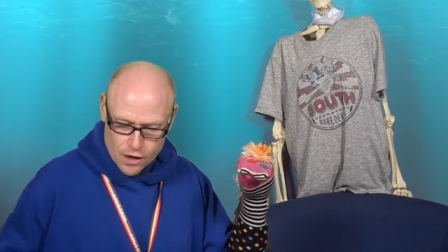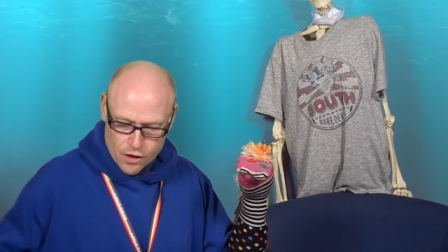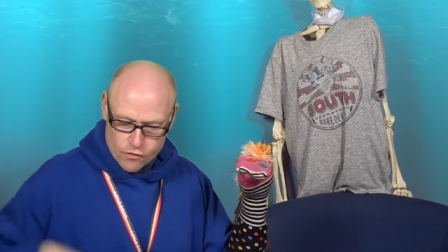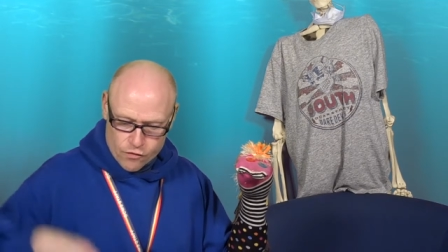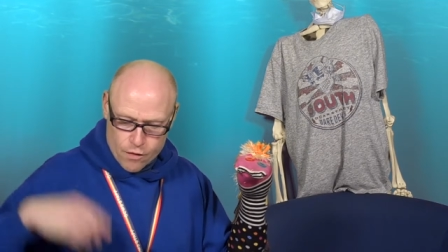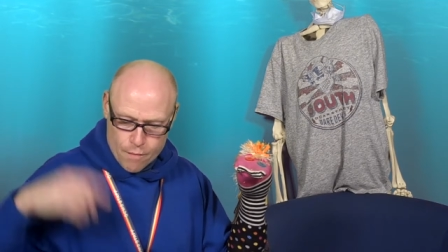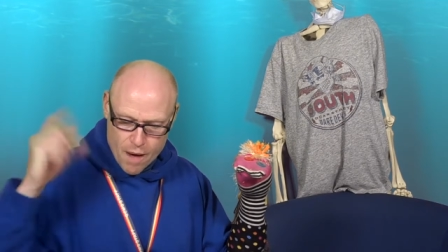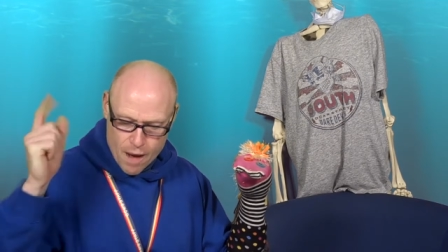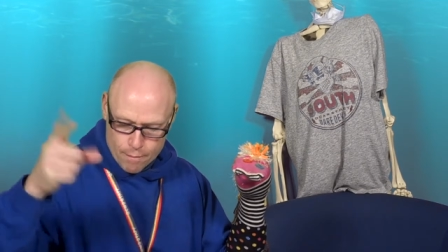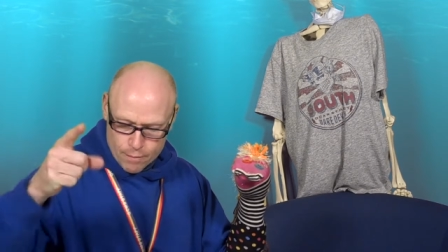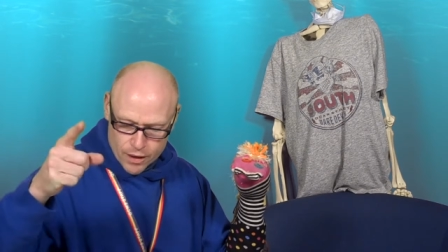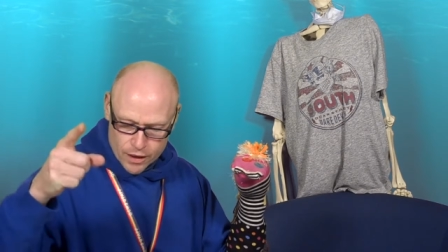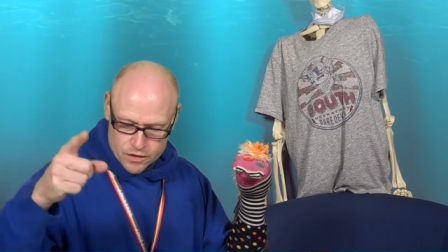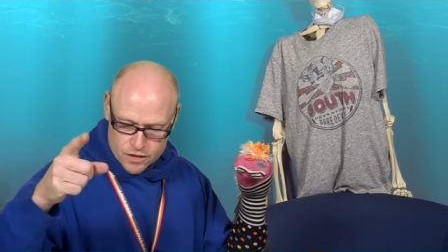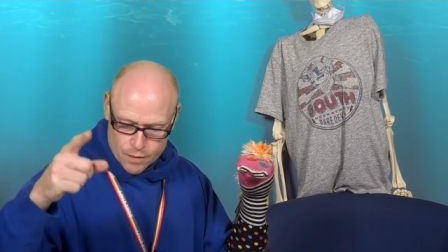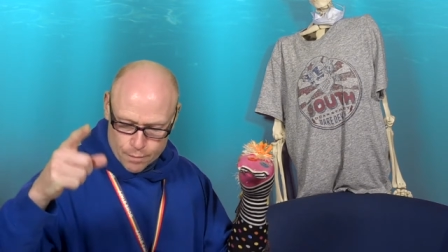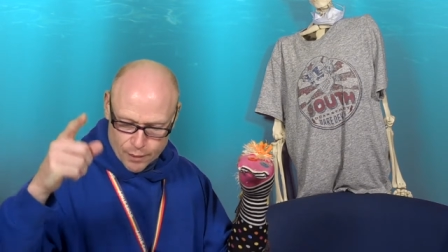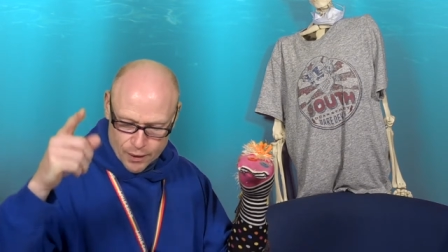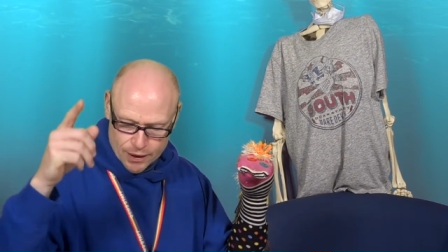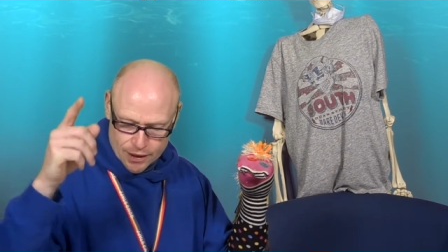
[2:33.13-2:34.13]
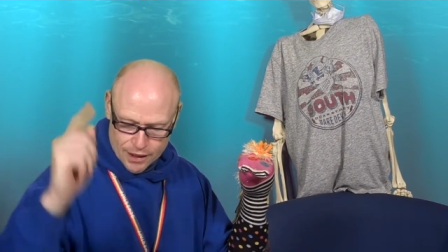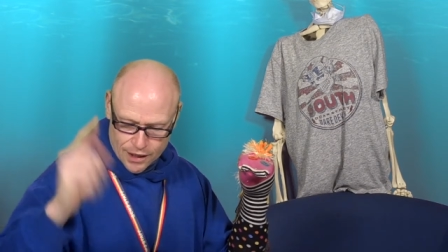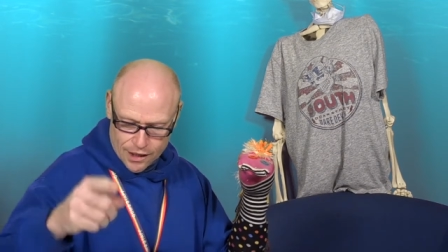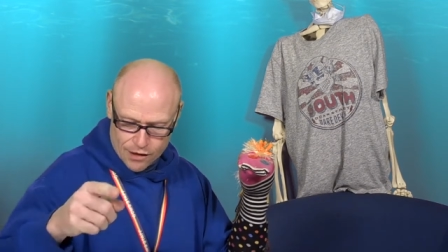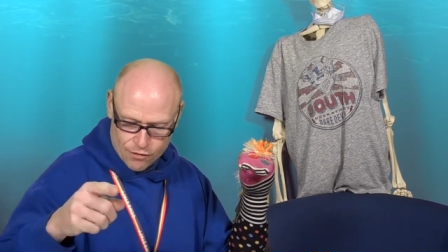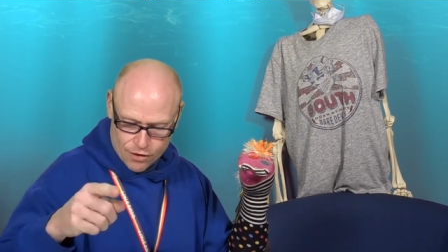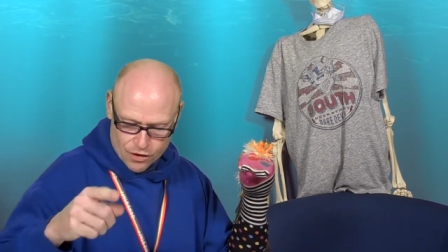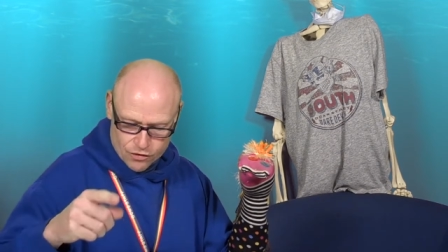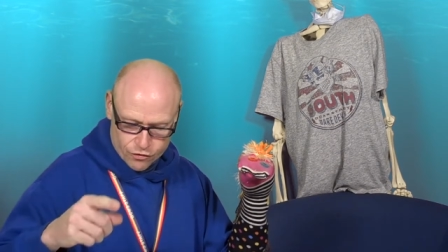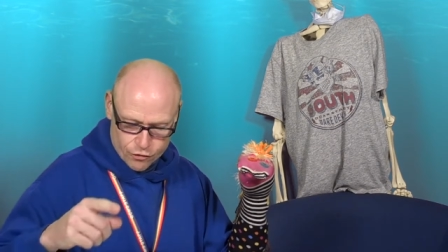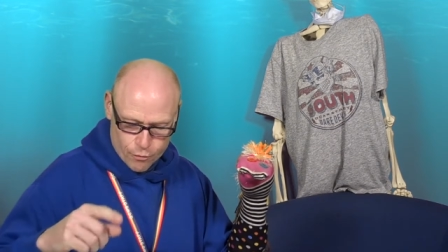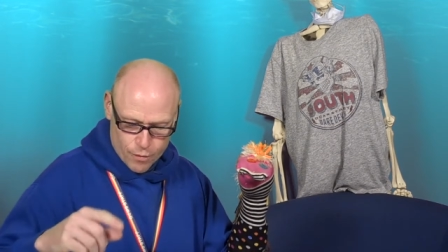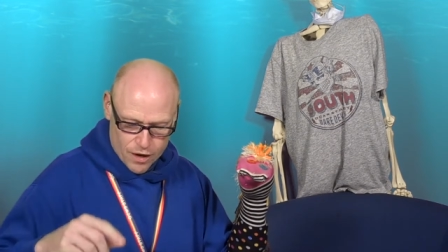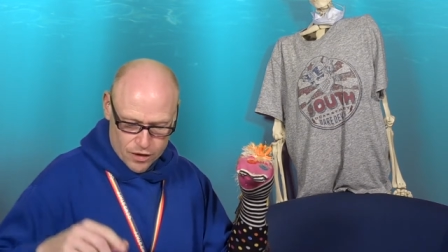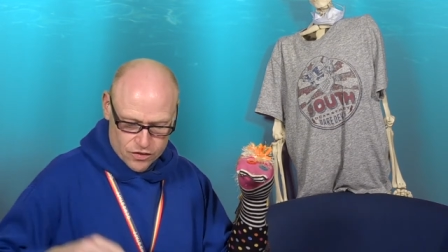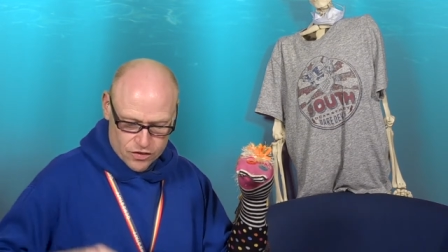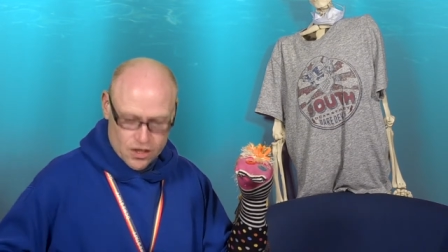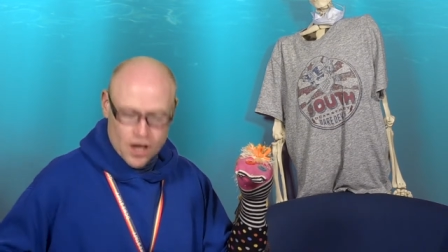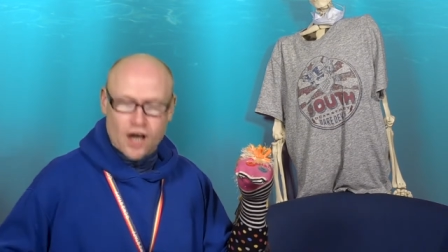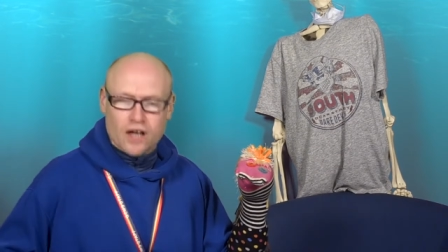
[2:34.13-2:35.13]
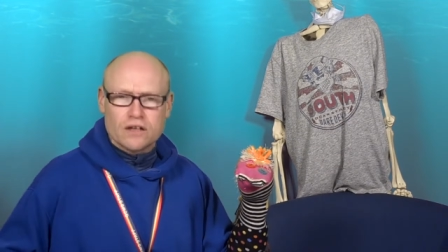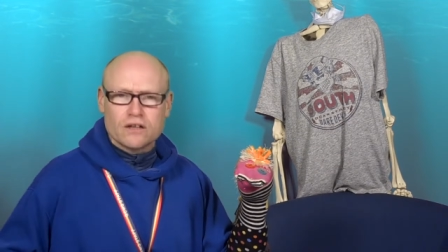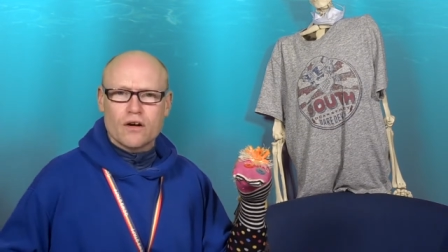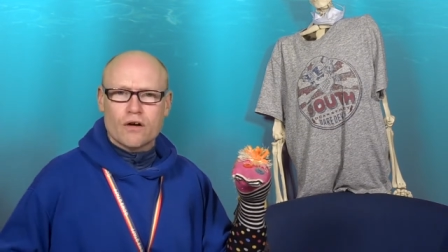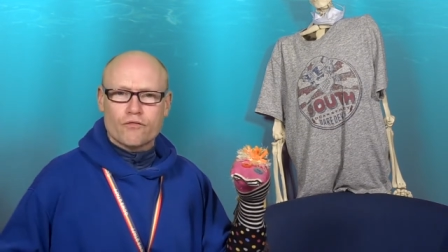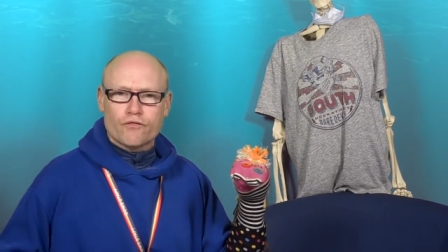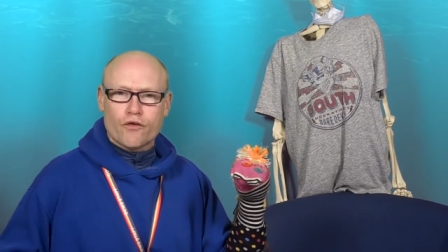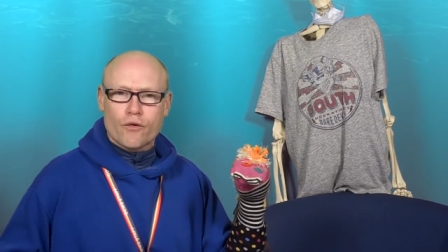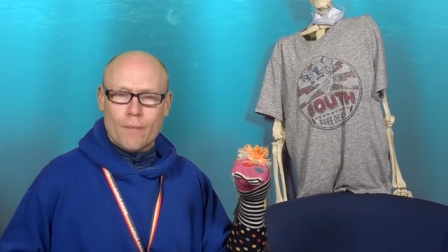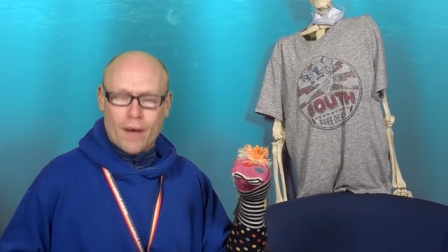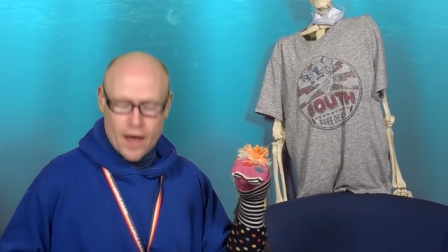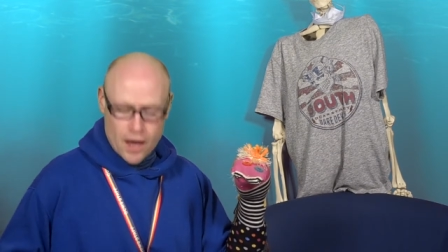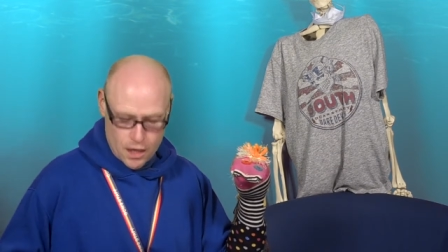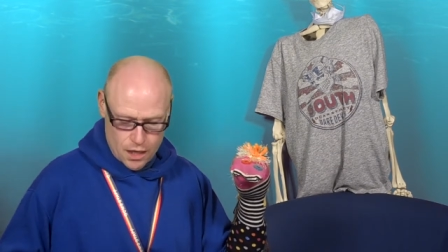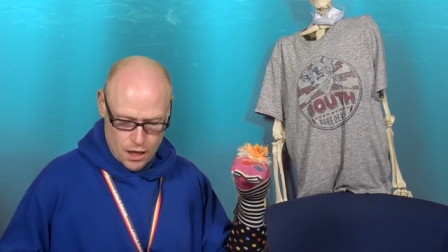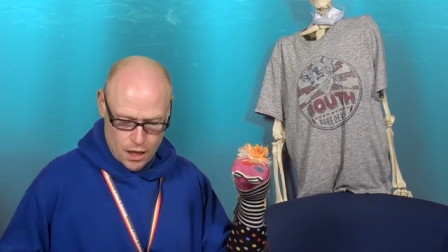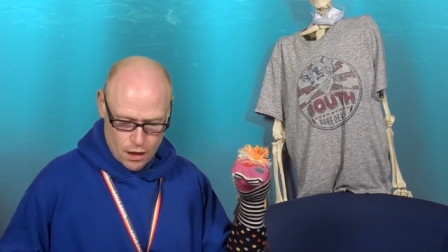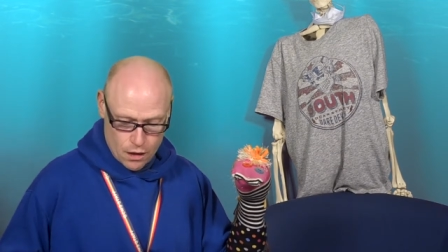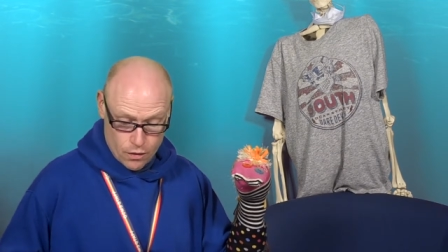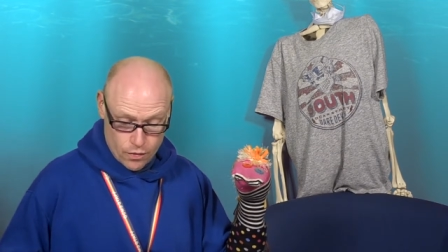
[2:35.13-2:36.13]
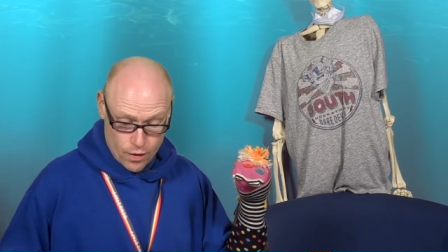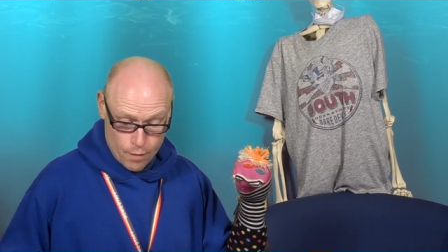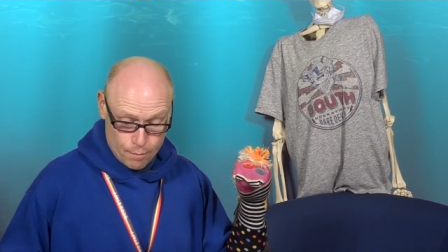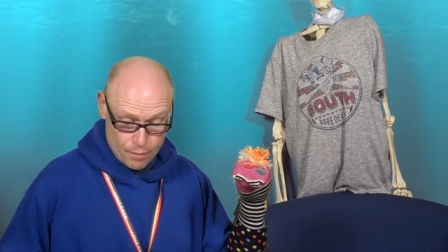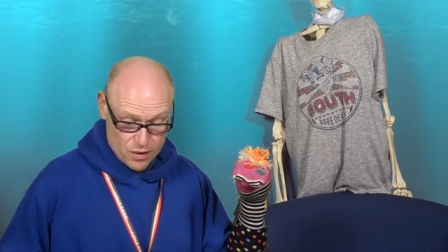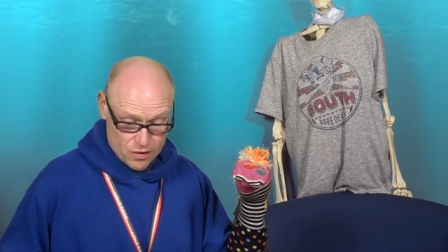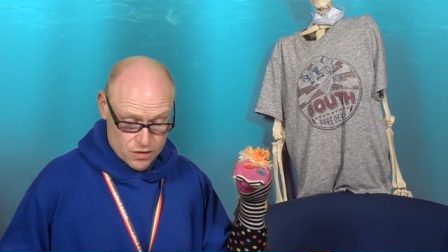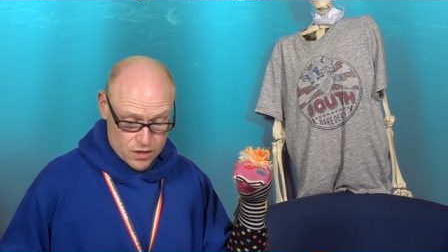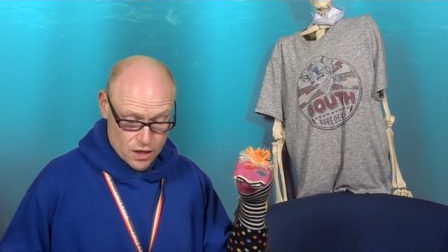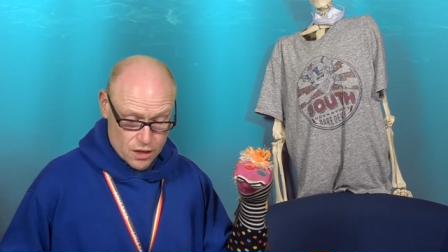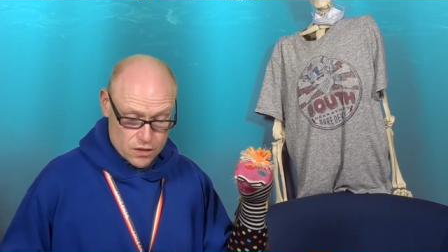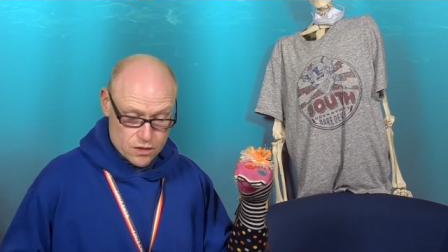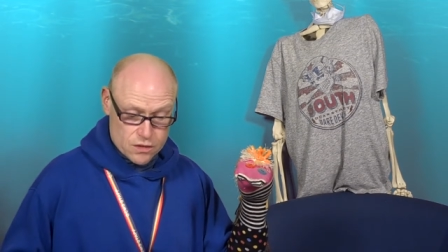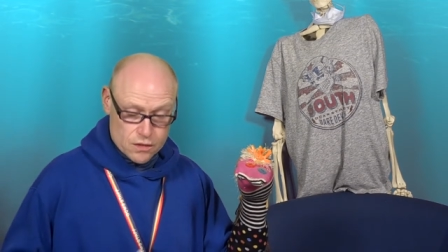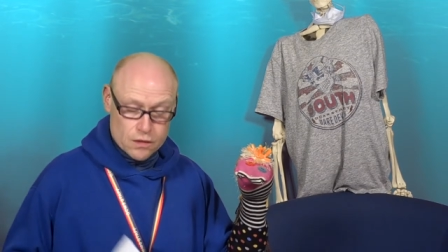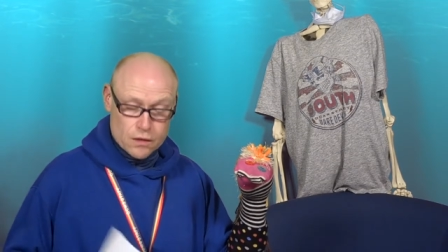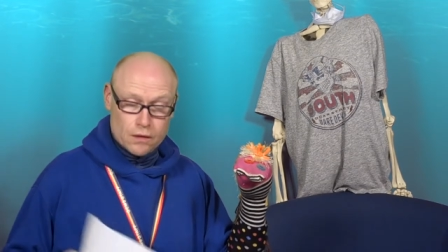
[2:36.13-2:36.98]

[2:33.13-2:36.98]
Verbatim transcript: Remember to buy keyrings from us and not from any other business.